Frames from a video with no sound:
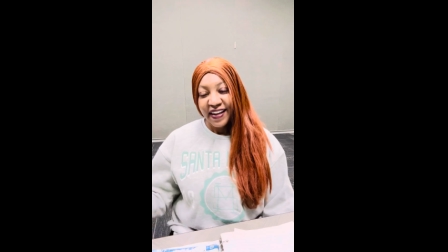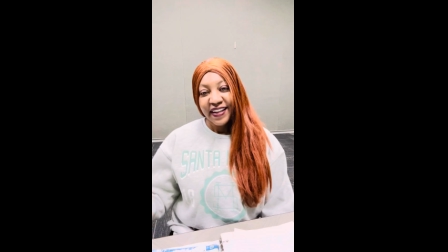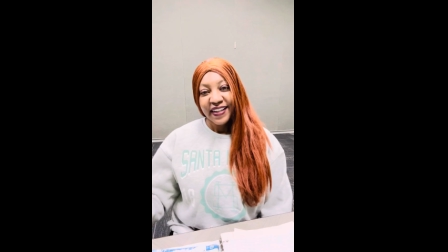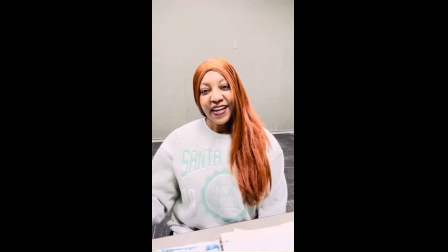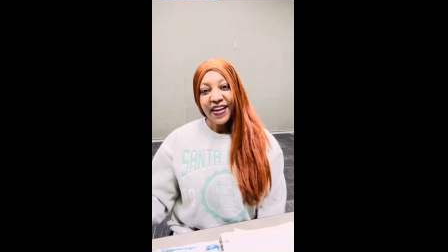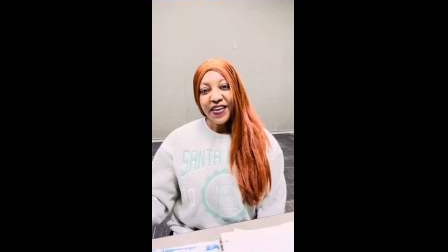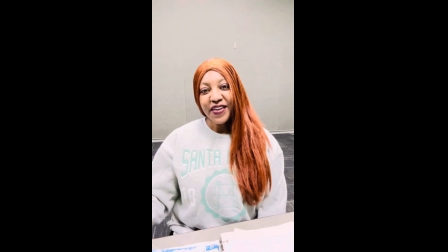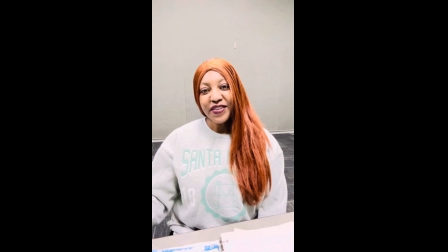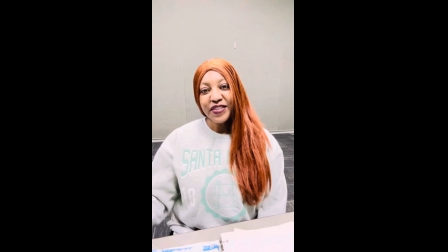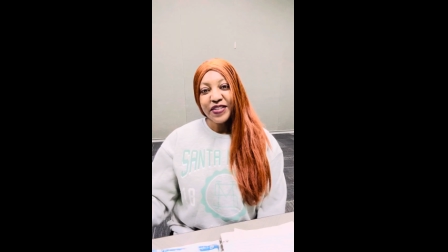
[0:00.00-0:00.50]

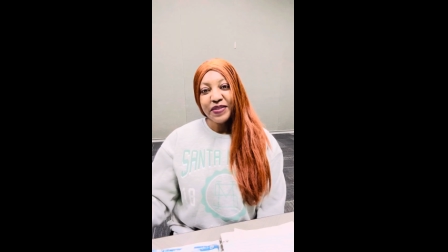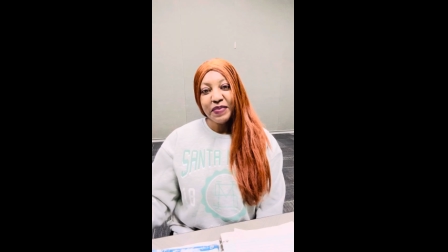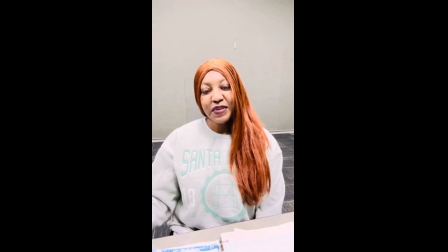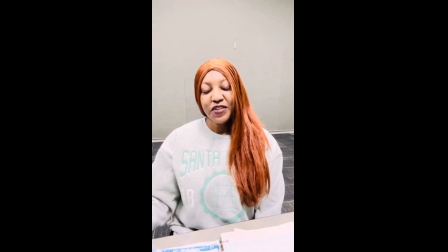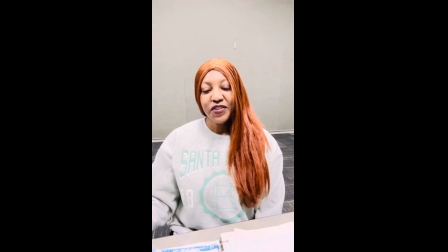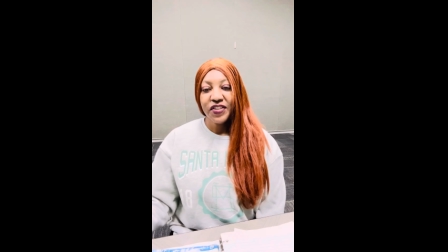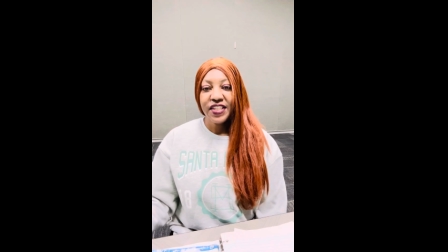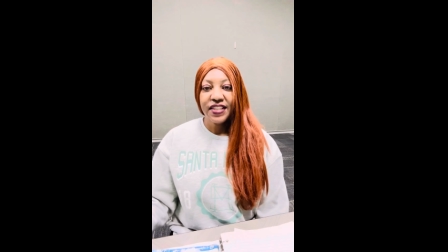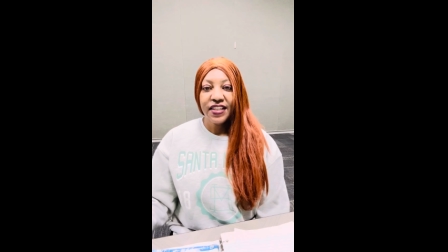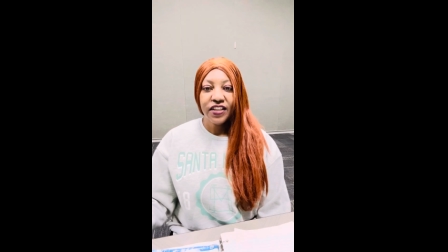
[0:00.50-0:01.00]
Now here's some
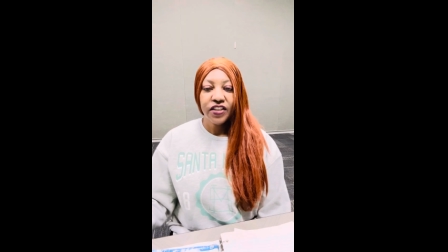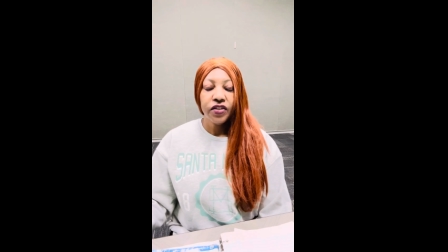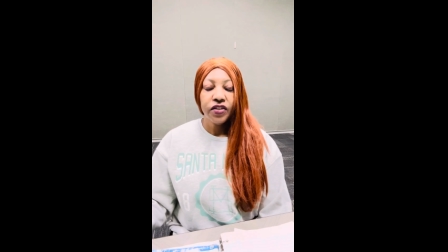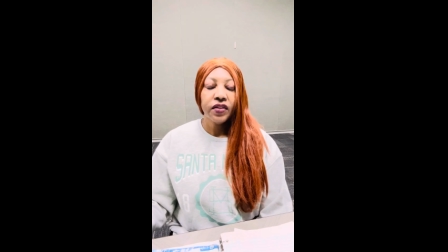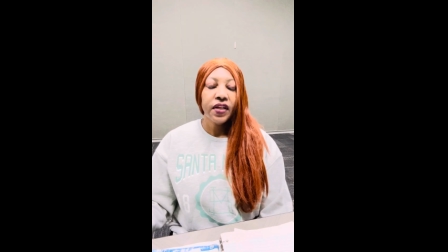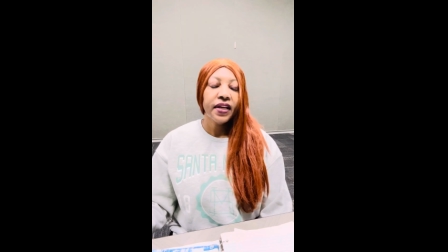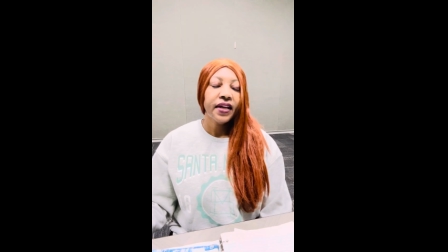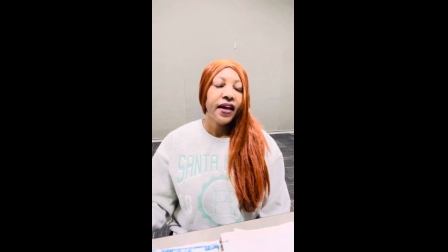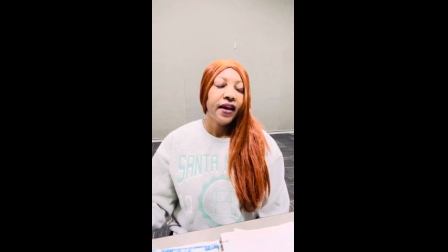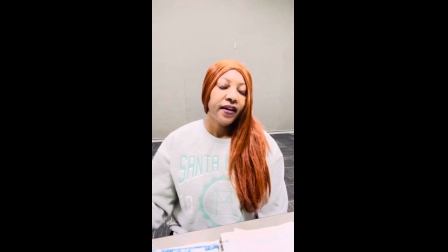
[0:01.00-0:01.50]
interesting things. You're
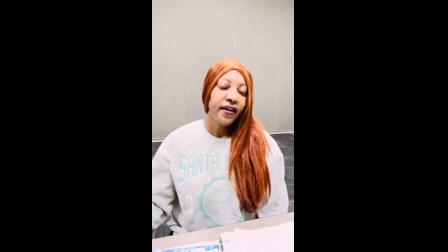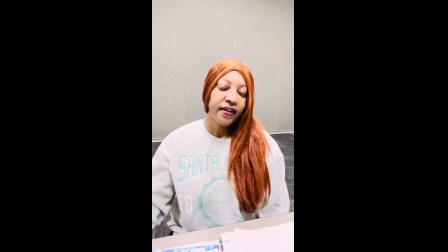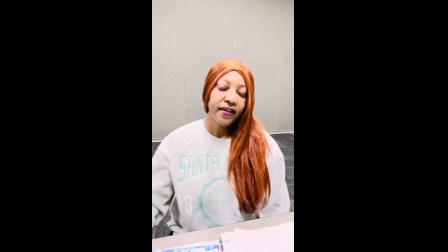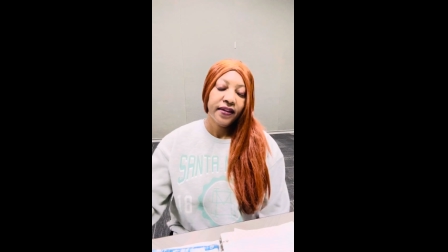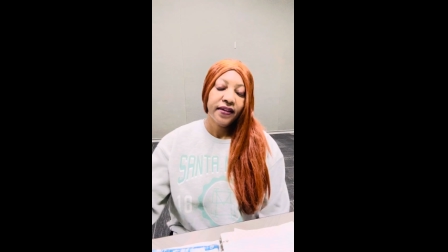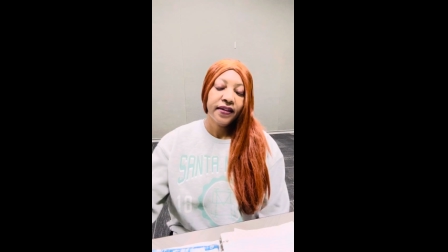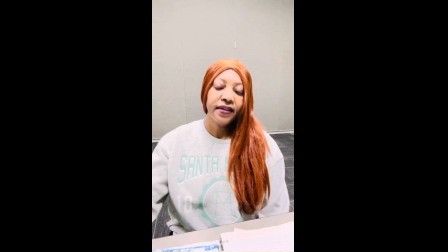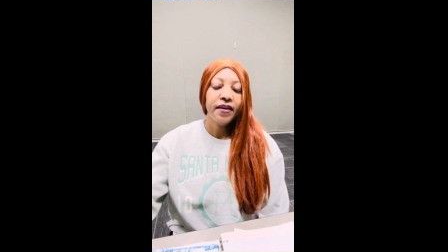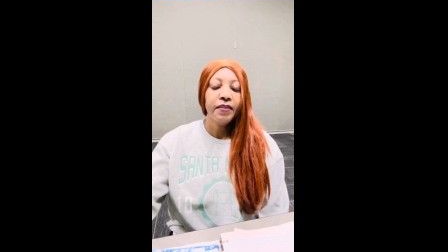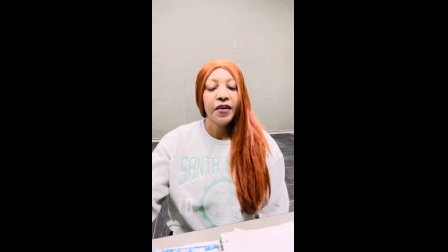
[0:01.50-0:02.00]
like,
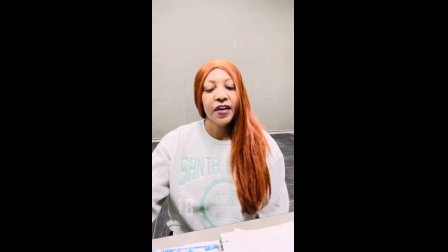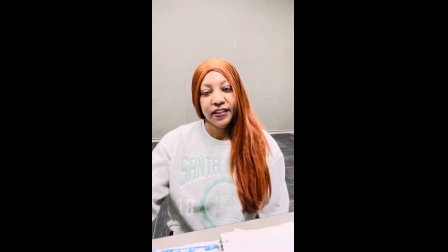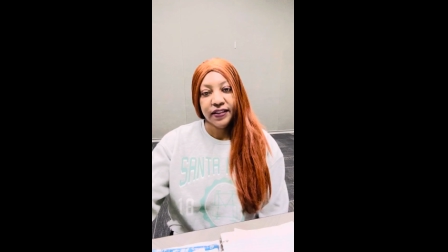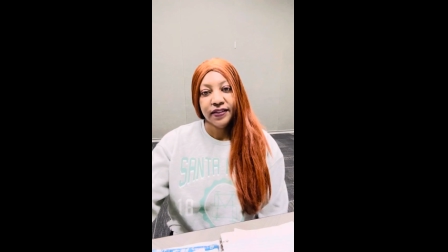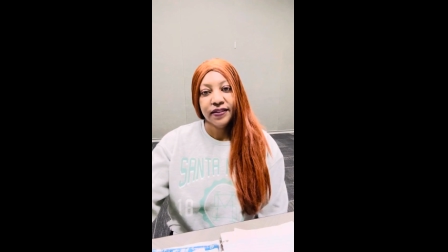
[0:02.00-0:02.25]
come on.